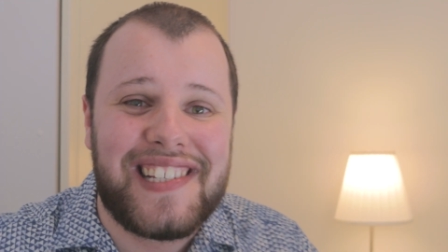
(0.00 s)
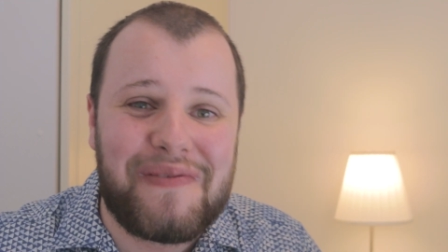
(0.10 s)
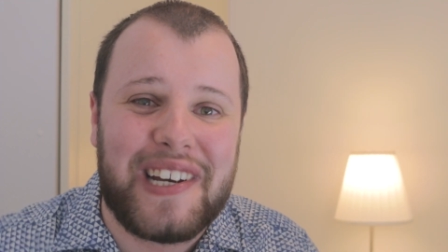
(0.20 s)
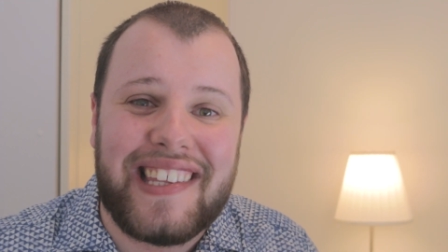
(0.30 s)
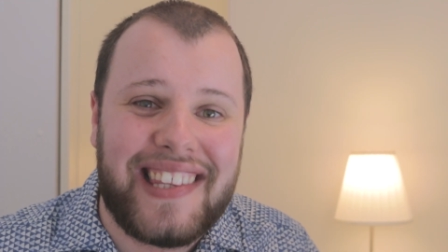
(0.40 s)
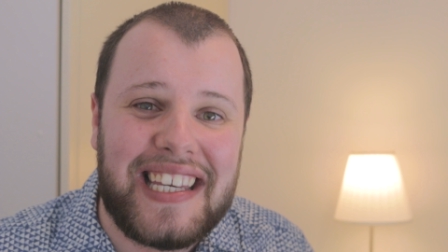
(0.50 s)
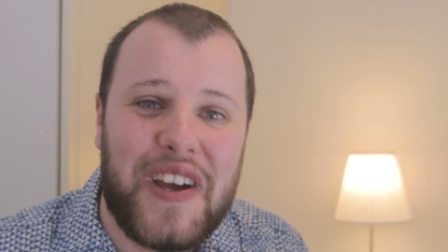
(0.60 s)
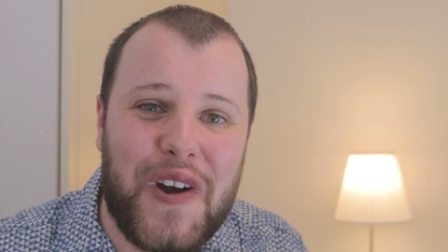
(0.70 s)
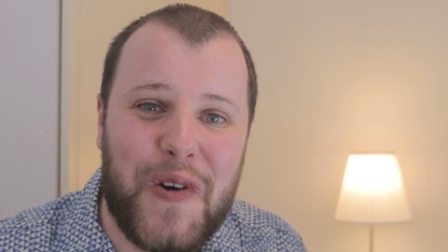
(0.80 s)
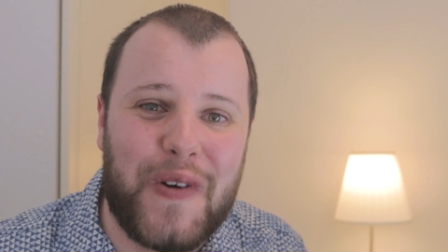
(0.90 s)
friends with
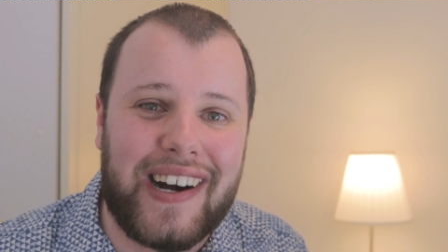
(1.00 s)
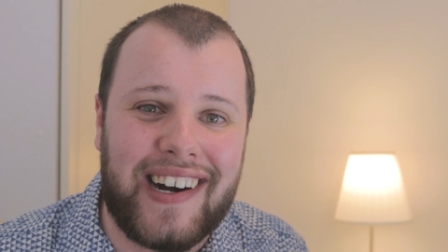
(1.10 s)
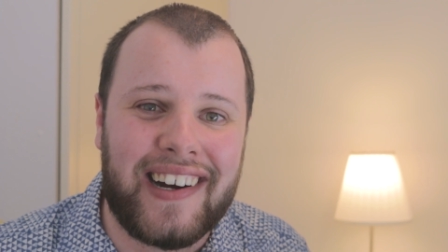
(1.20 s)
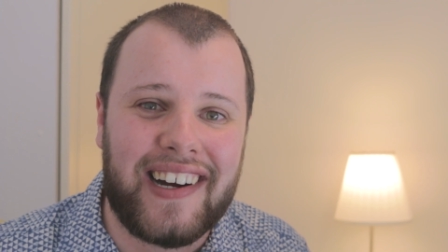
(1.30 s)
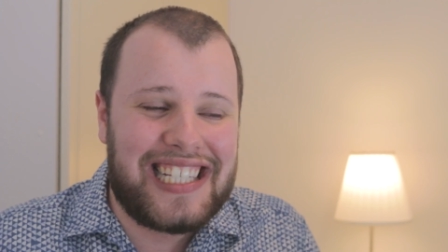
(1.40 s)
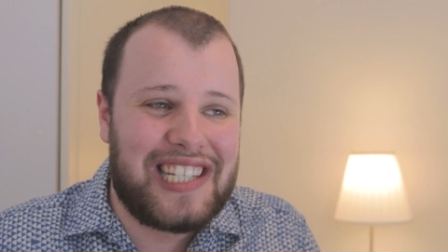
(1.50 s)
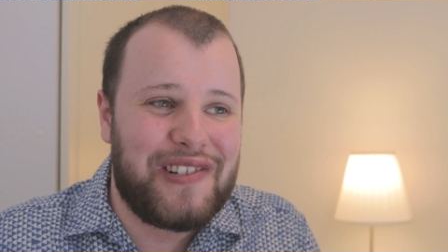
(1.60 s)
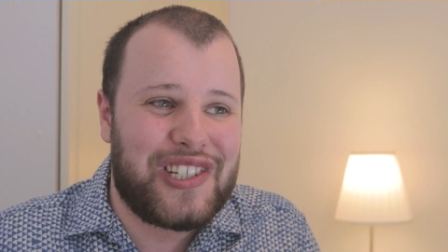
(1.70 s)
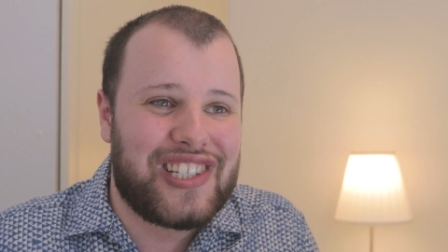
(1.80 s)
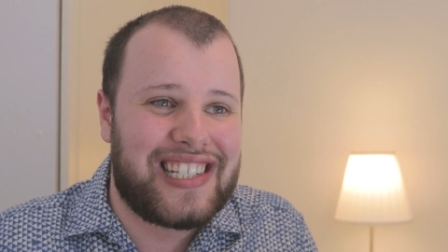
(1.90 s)
you! Unless
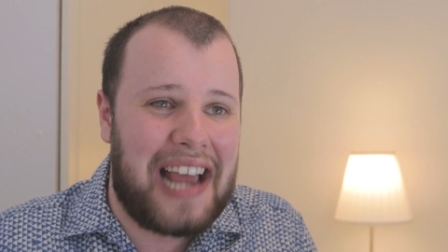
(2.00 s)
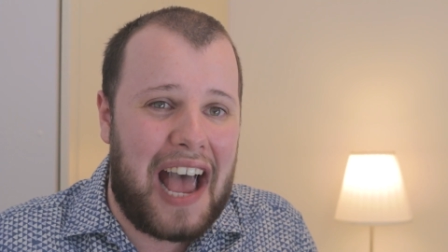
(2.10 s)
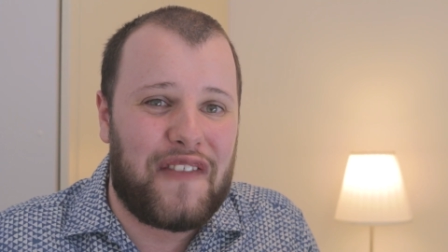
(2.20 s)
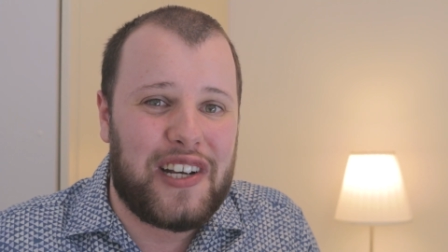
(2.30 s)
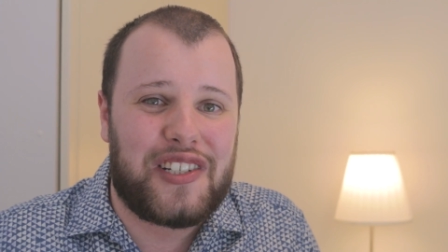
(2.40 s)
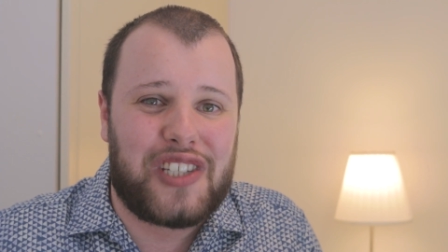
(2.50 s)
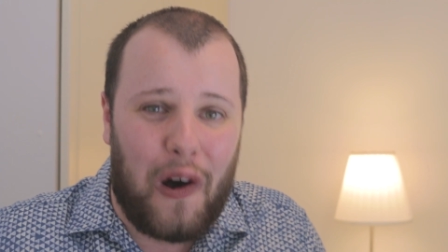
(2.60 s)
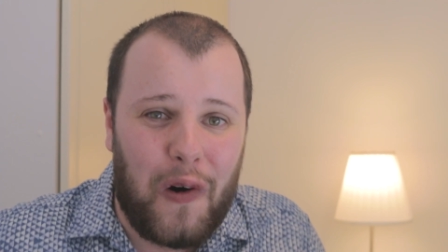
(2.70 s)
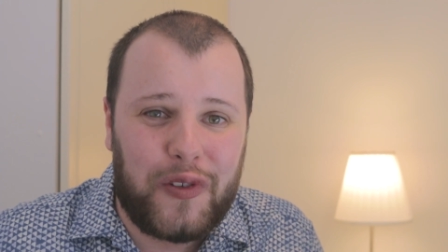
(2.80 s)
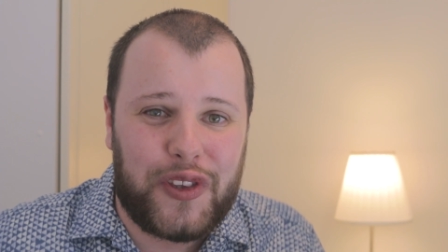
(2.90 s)
you just haven't
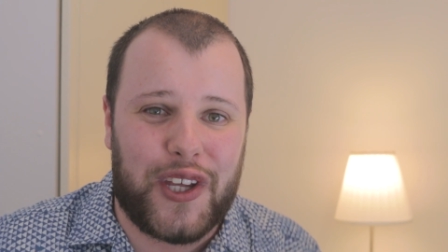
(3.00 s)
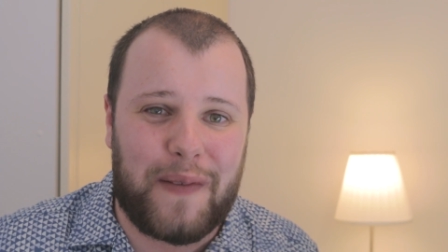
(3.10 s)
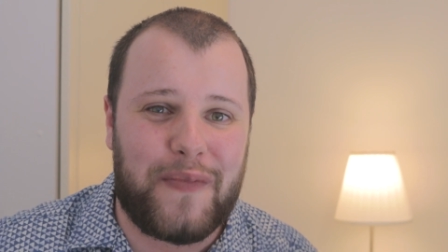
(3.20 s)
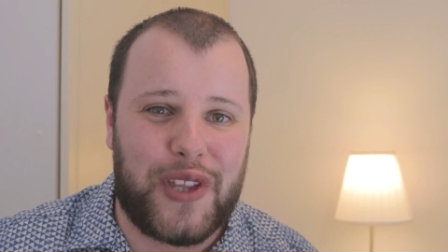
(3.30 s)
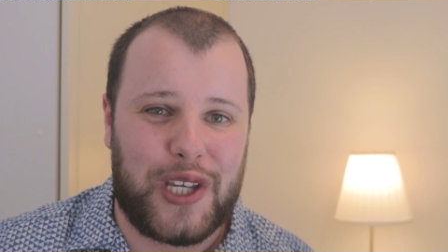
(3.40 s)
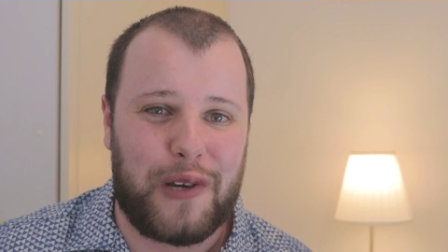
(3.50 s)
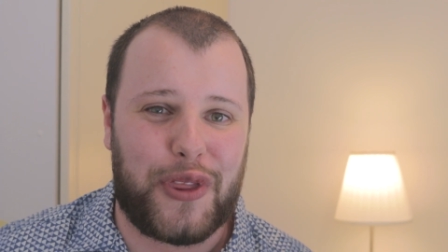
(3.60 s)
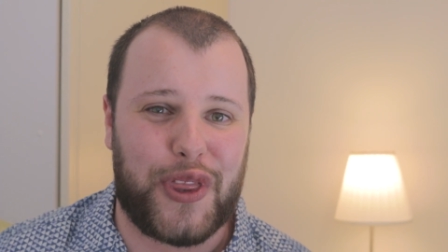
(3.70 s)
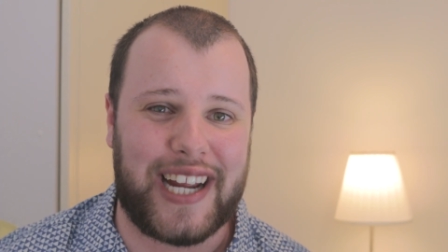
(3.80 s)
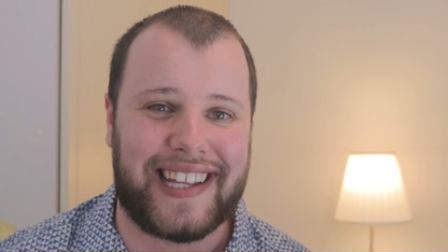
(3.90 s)
told them that you
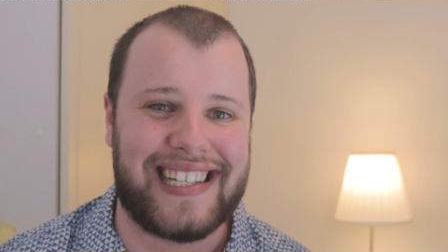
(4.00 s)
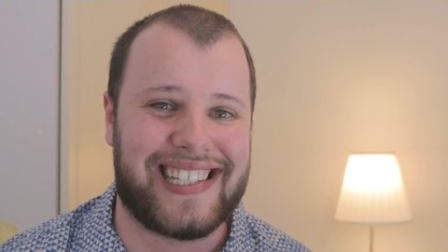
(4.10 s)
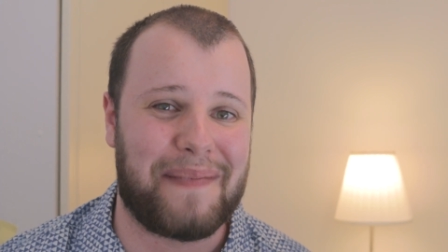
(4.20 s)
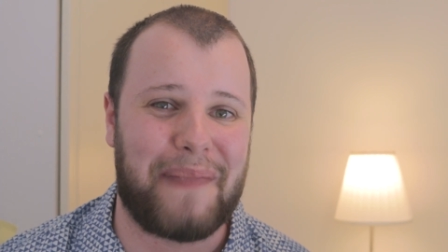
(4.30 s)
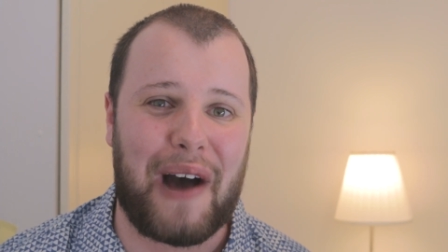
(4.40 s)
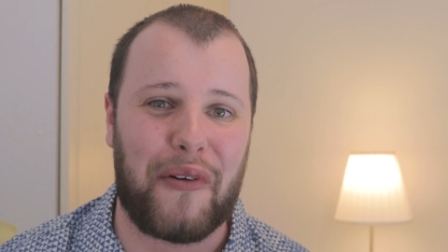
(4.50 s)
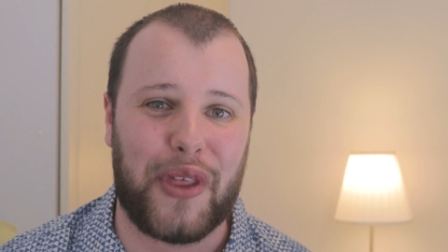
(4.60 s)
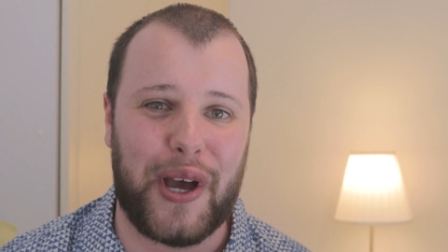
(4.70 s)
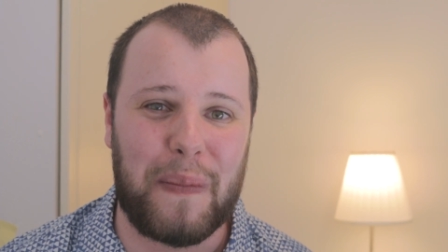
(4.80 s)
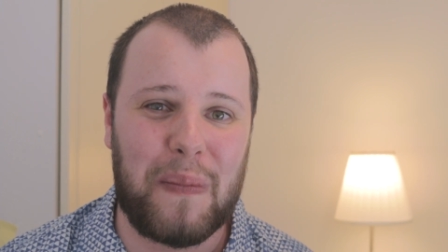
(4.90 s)
think this
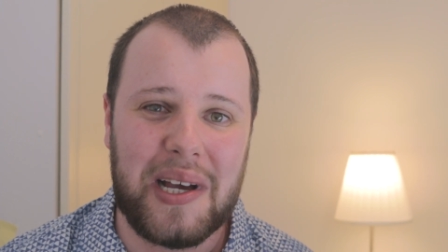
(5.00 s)
about them.